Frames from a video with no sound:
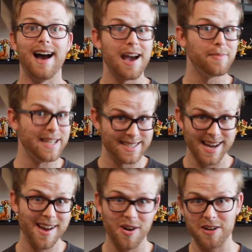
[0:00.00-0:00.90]
am a
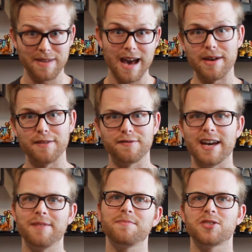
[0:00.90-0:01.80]
diehard Batman
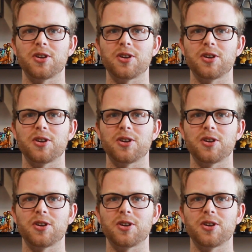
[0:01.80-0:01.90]
fan,